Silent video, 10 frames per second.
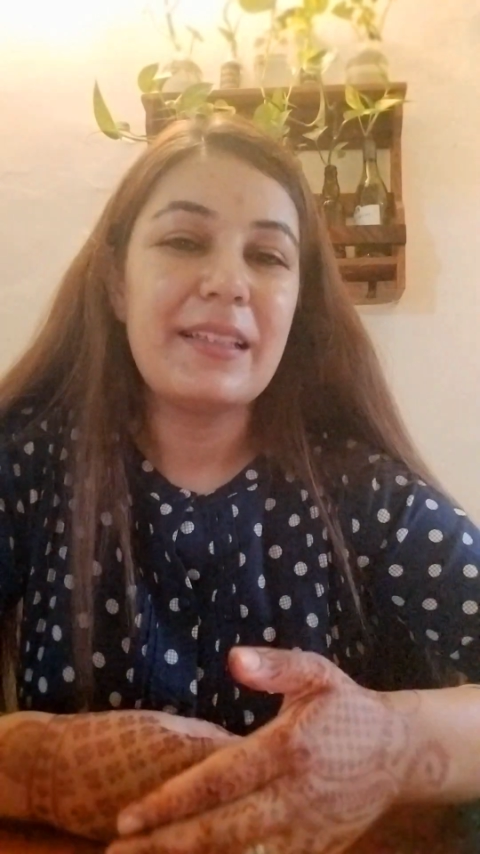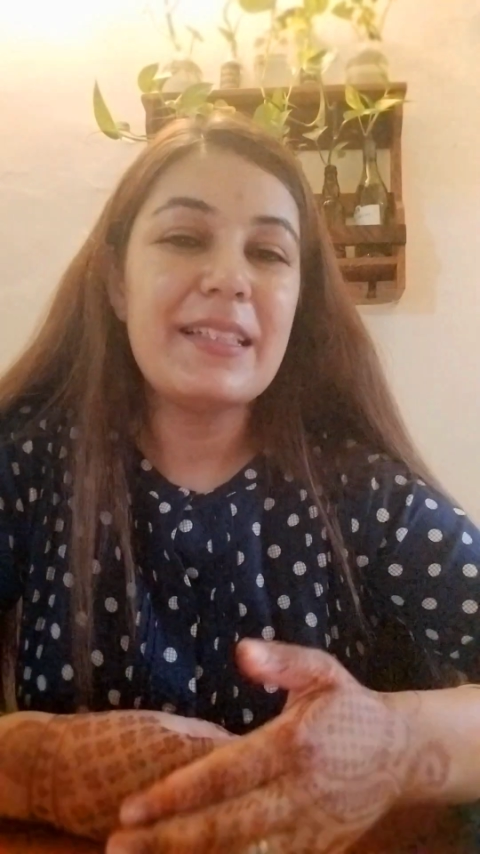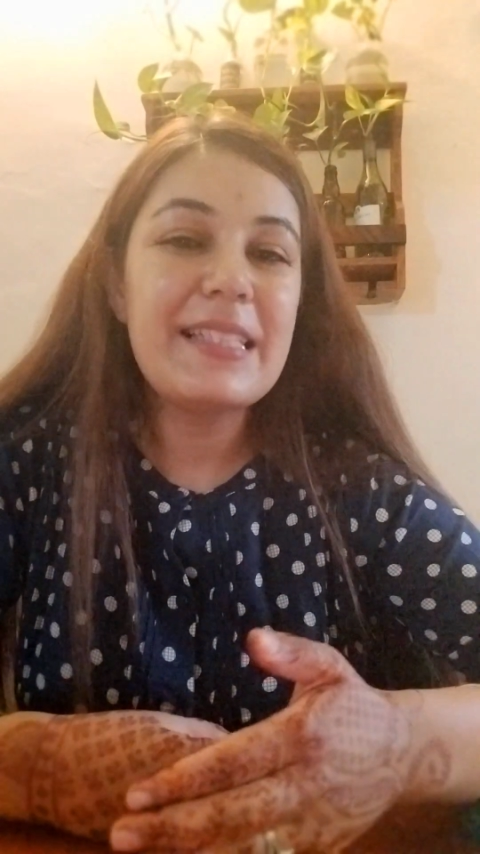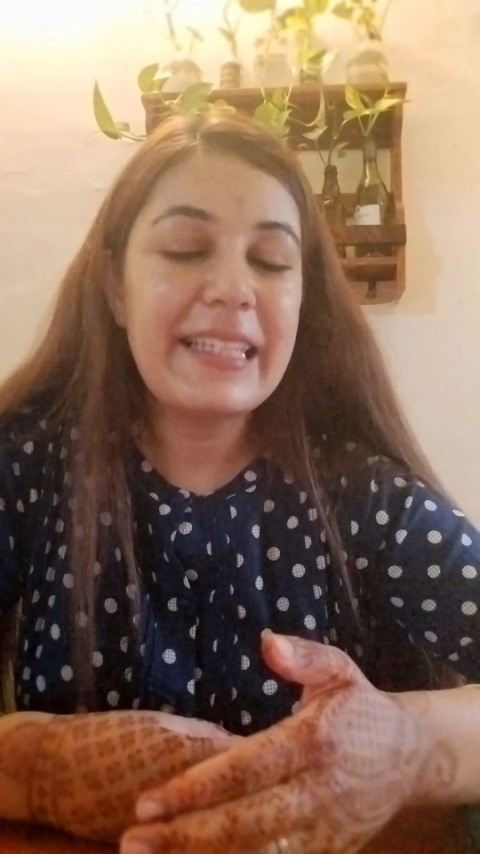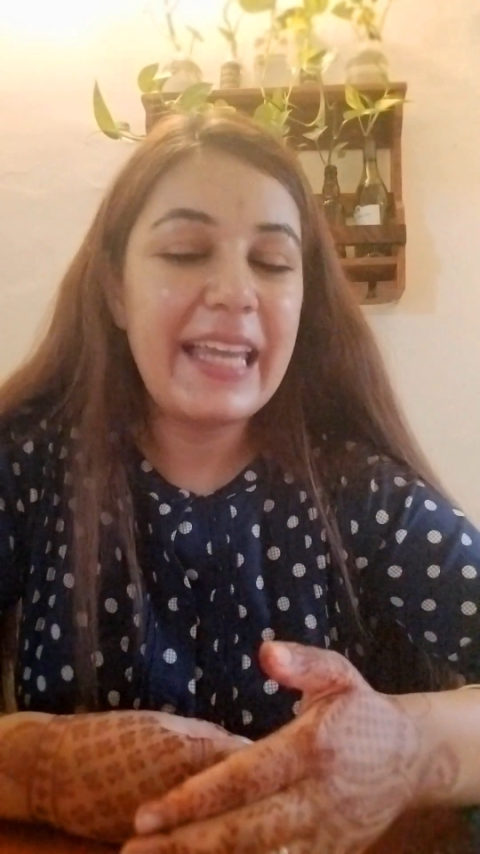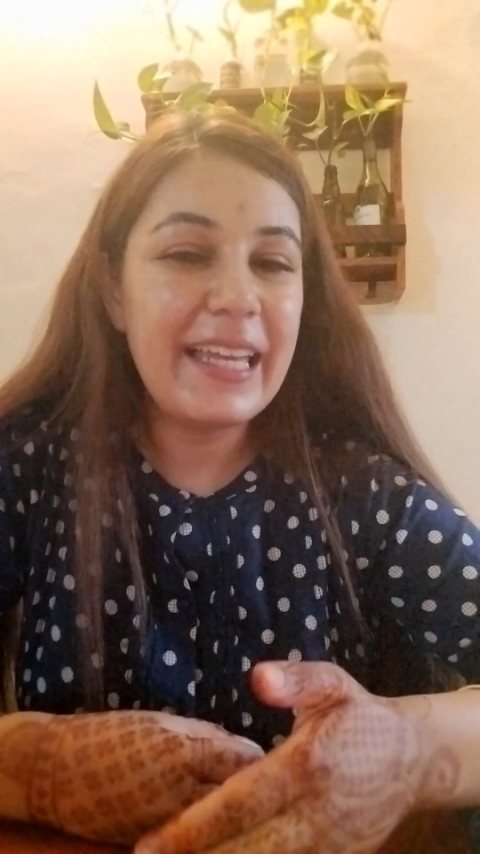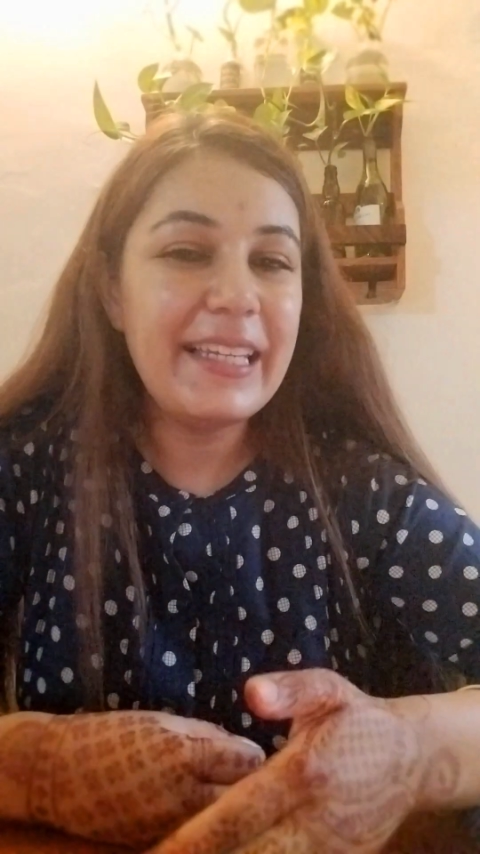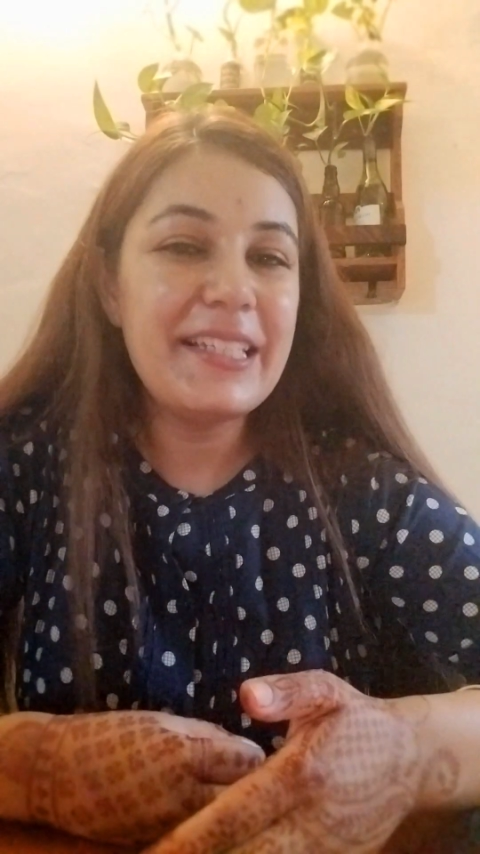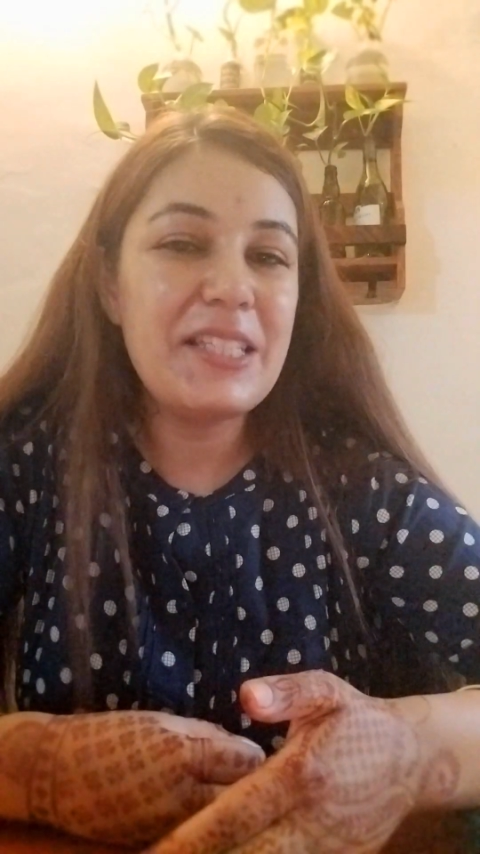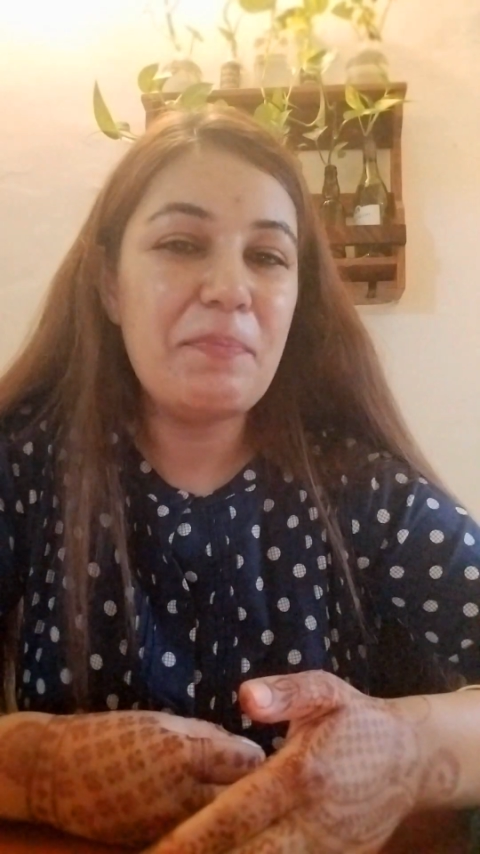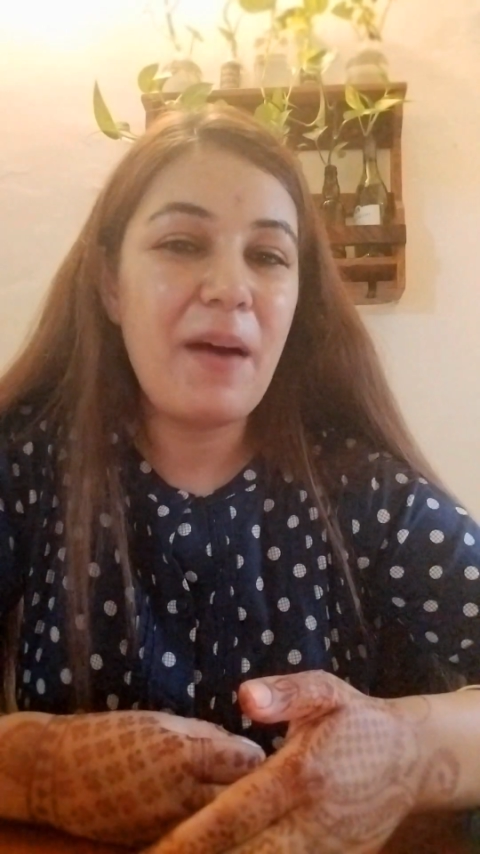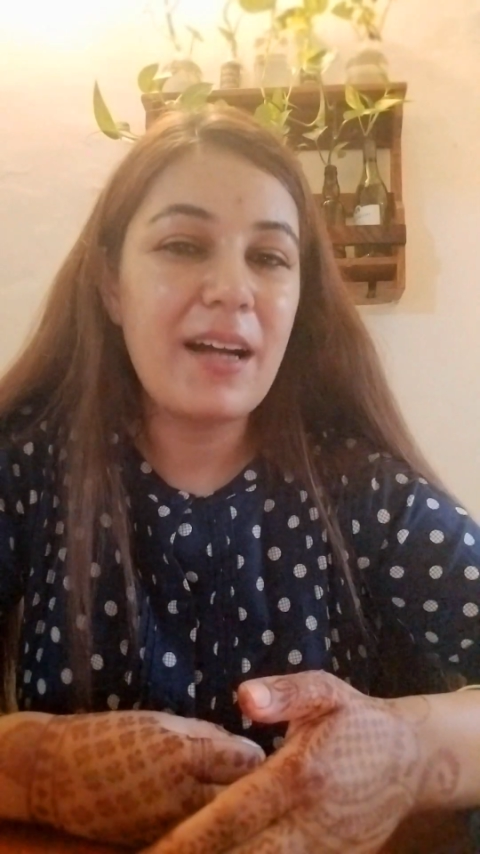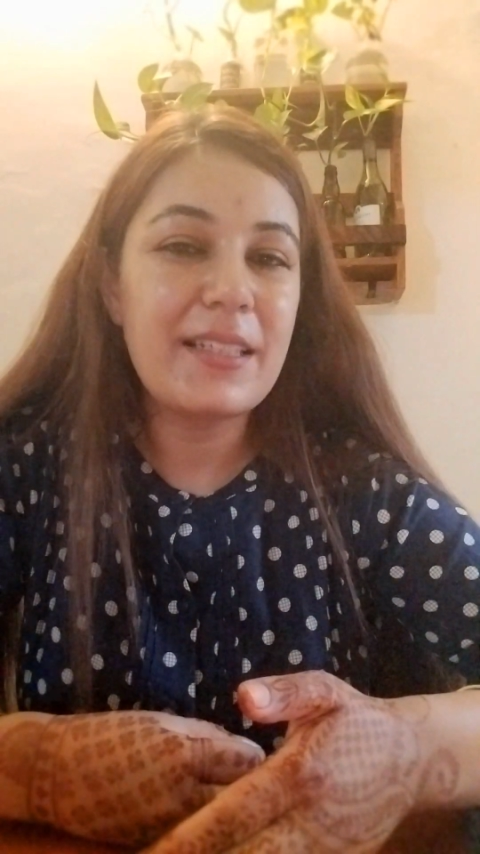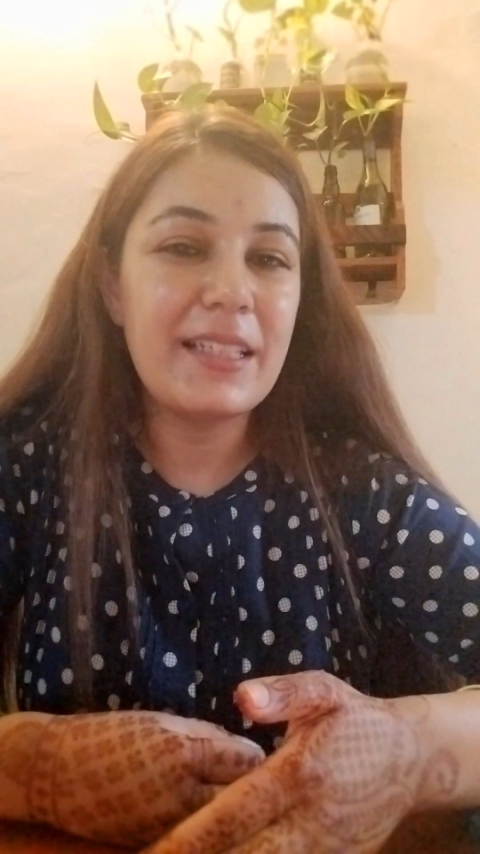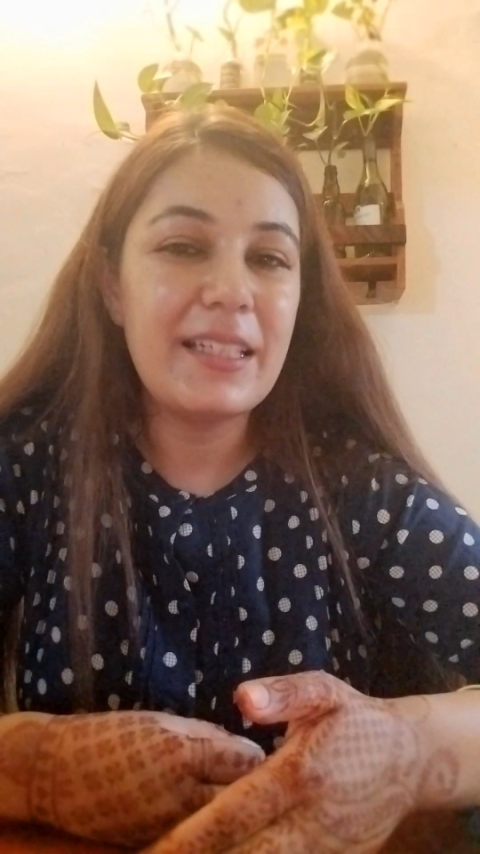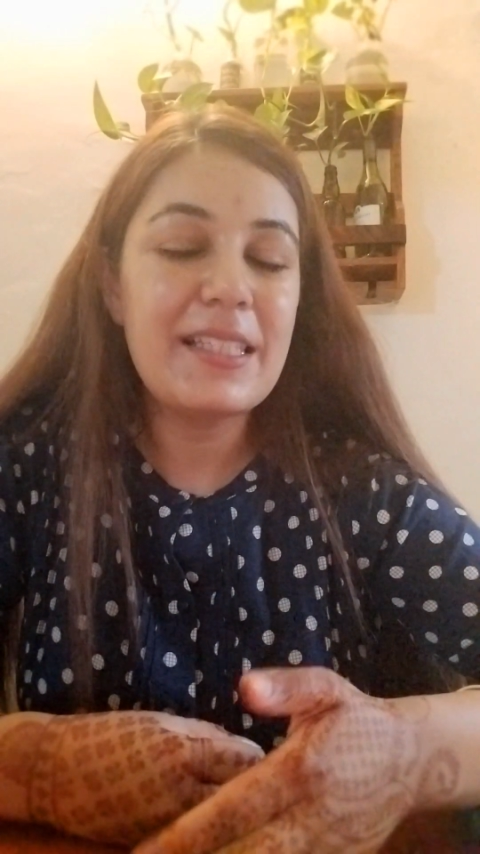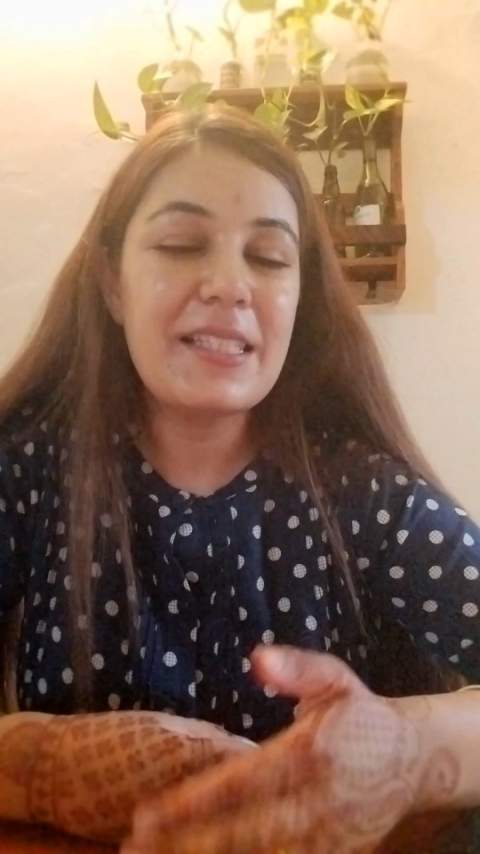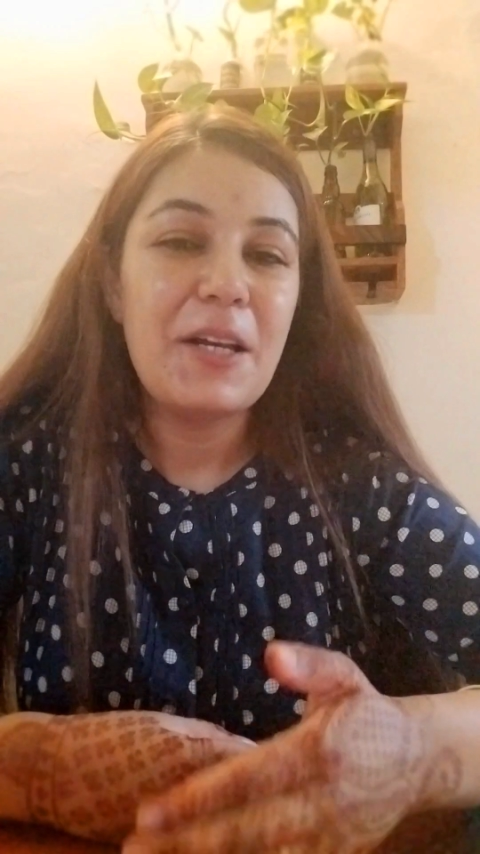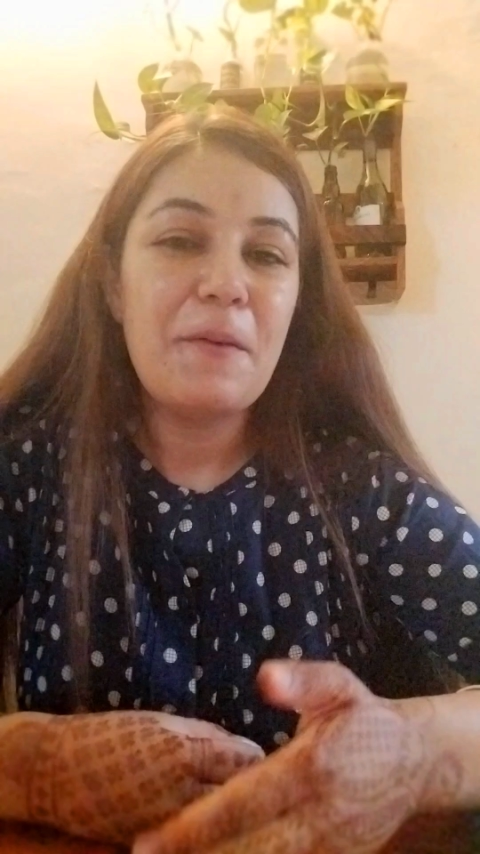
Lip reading: The scariest part is